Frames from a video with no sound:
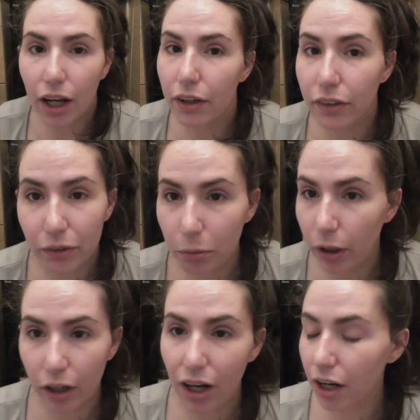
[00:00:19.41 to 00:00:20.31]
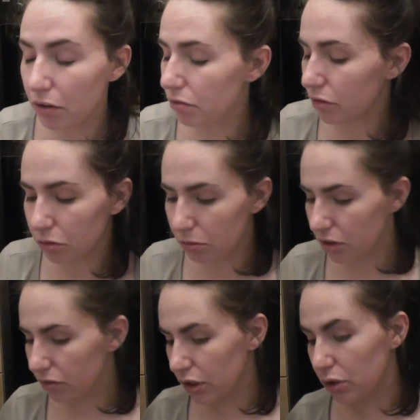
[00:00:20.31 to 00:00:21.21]
I swear I've filmed
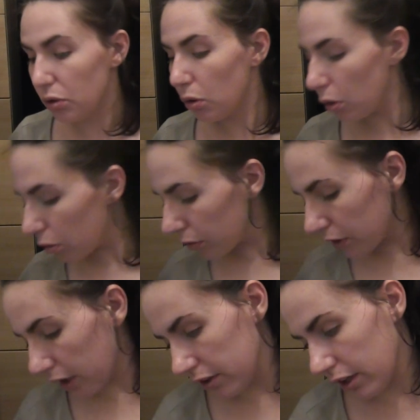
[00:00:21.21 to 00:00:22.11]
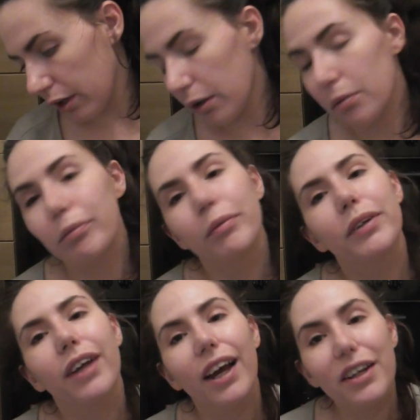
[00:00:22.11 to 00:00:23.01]
this video over 10 times.
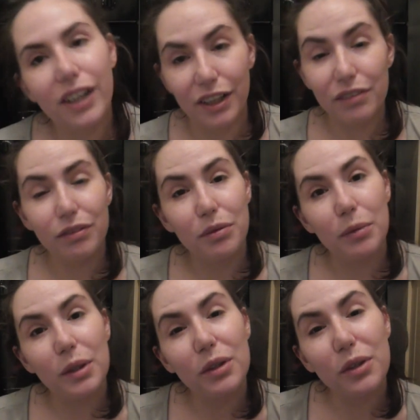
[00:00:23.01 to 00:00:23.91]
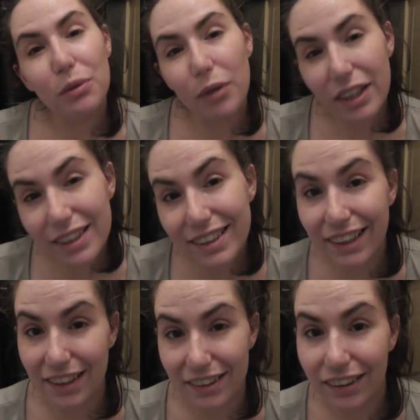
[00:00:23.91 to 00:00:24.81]
I tried twice
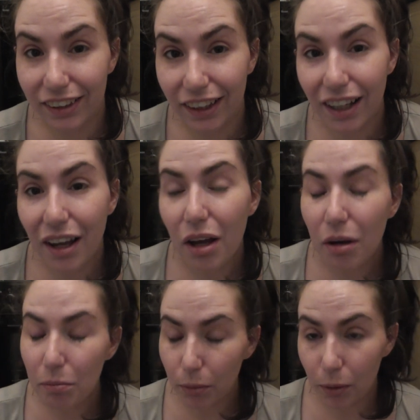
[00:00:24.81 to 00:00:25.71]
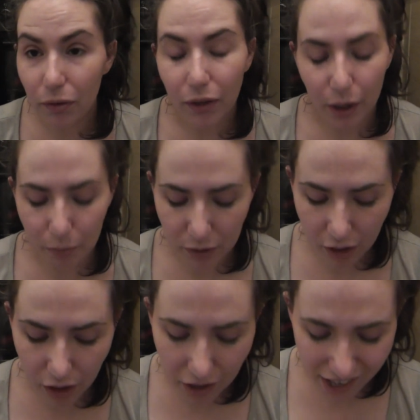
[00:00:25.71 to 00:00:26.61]
yesterday, both times
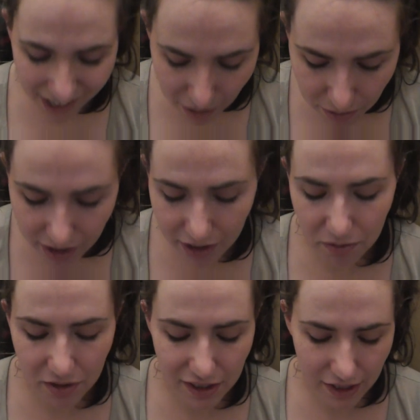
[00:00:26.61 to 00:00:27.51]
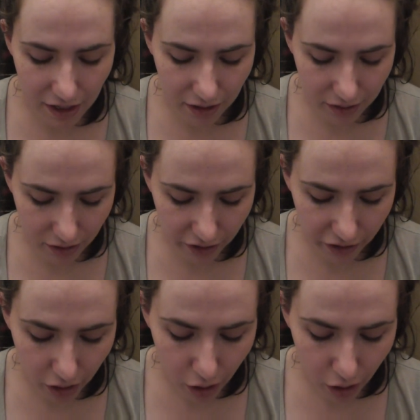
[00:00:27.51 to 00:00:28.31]
an out and out disaster.